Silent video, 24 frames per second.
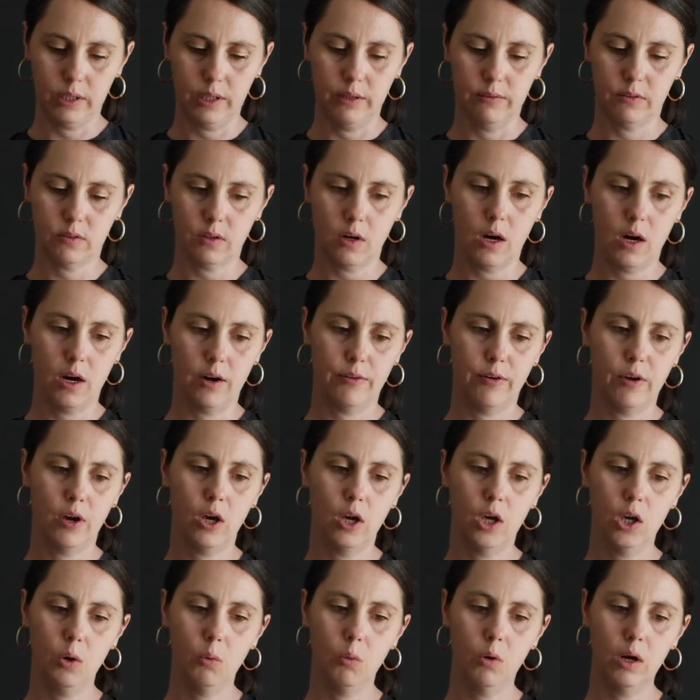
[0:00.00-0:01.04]
leaves off,
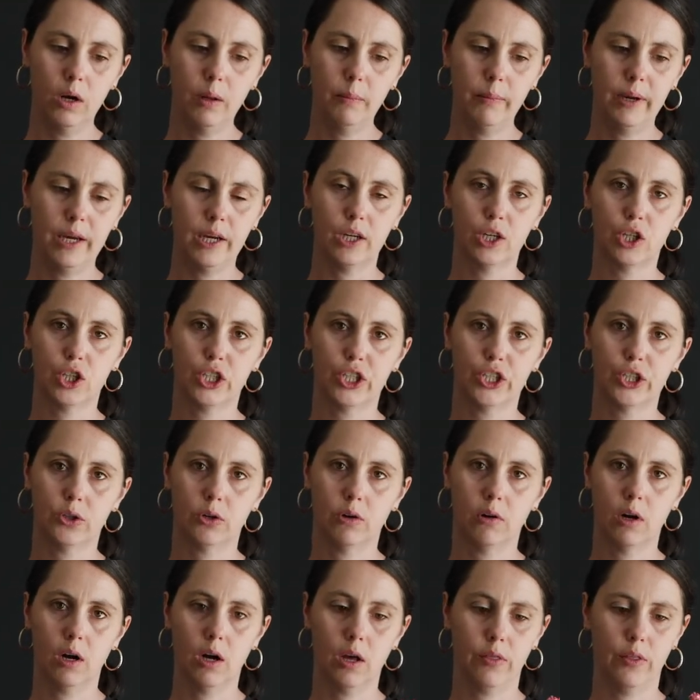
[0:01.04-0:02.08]
you want to make
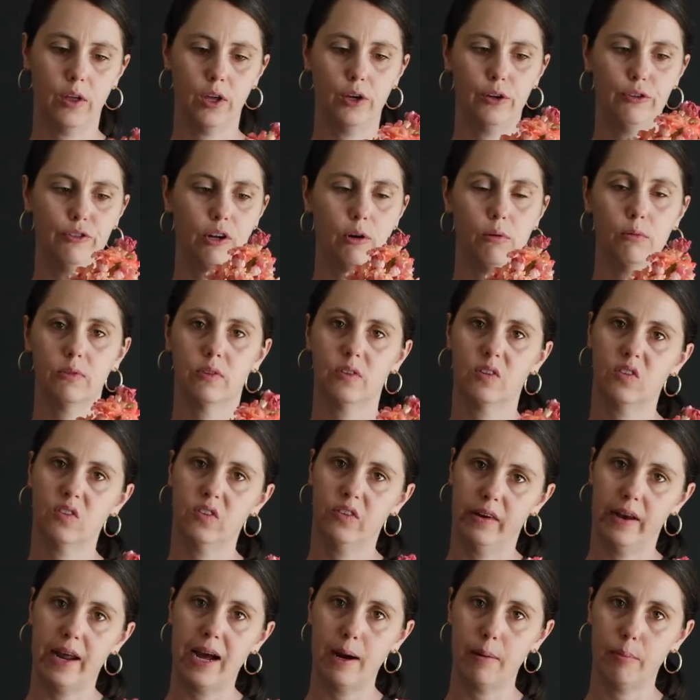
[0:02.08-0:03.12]
sure that you don't
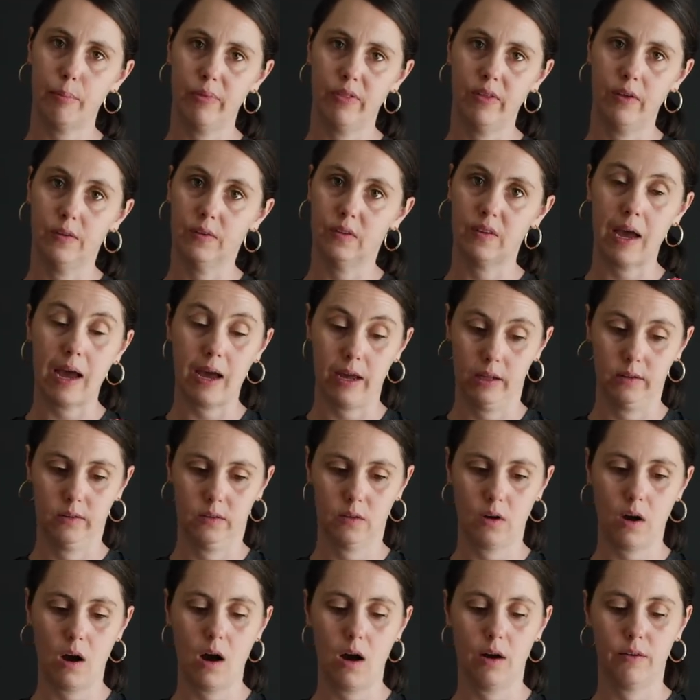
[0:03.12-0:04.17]
snap these heads
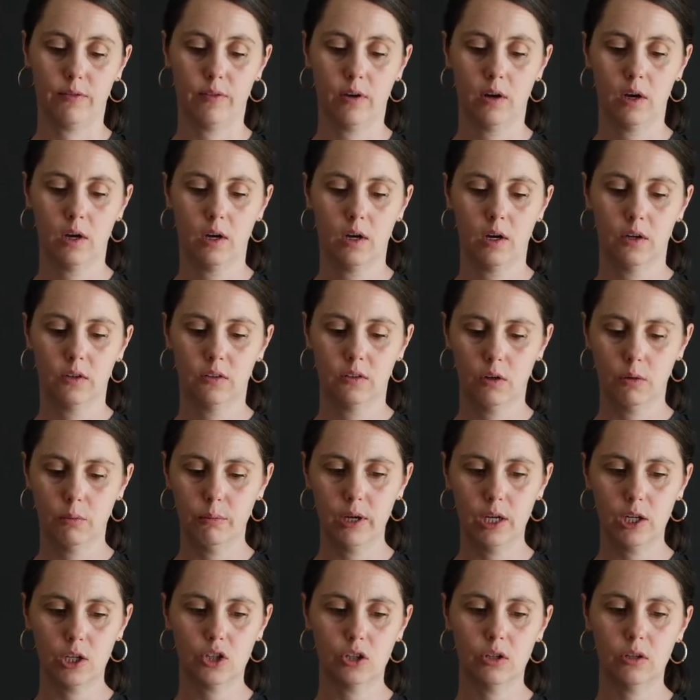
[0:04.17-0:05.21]
off. So
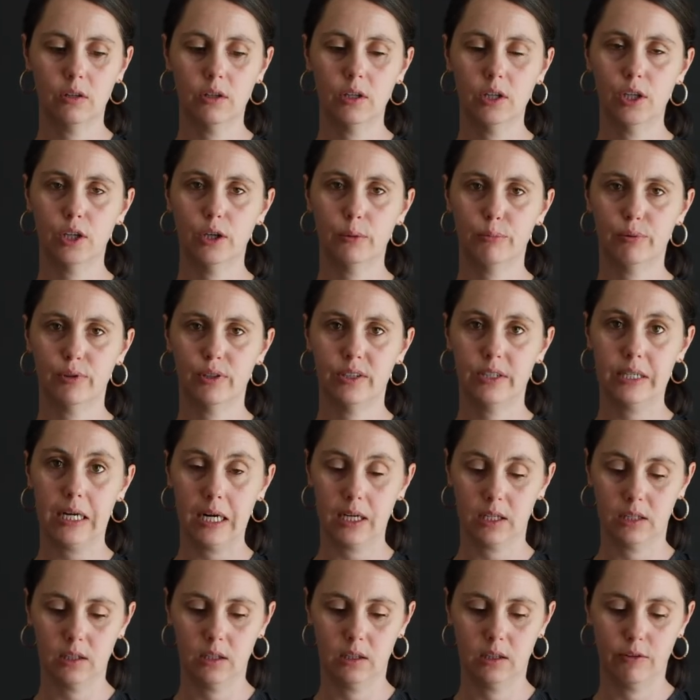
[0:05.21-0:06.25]
make sure that you're
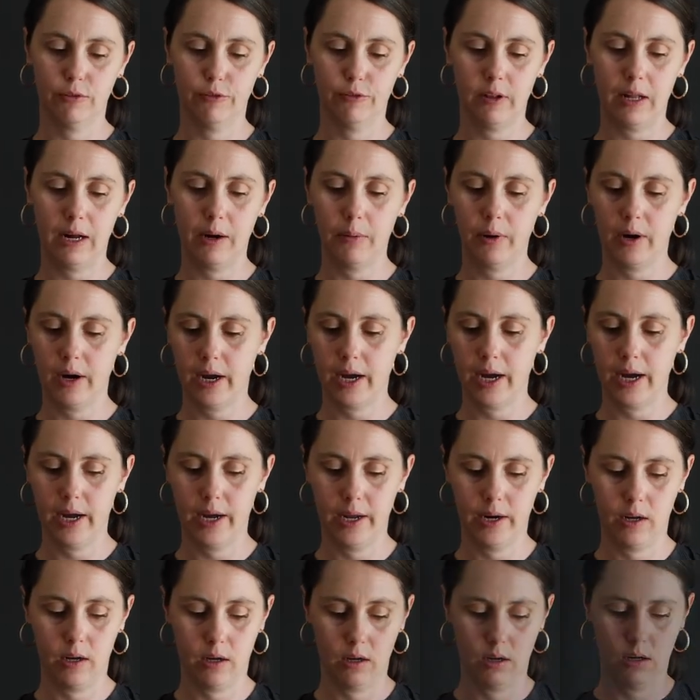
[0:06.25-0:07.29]
protecting the flower
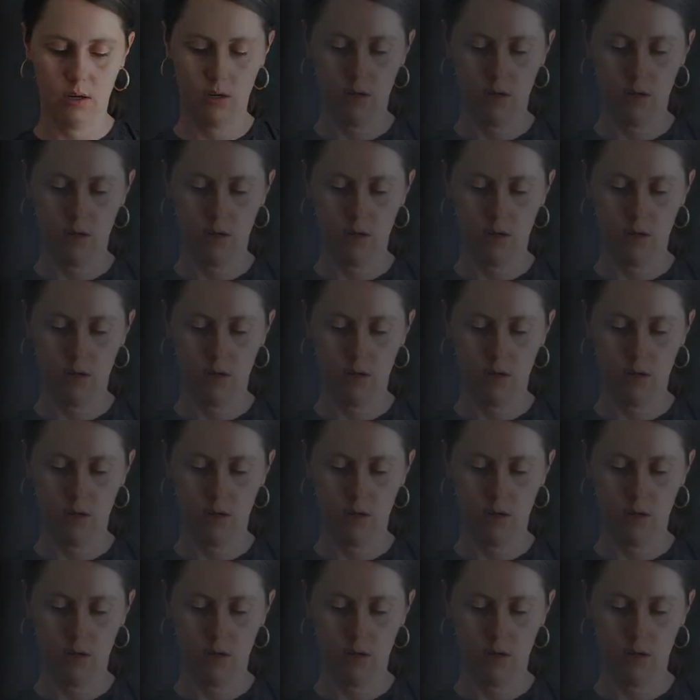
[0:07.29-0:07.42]
head.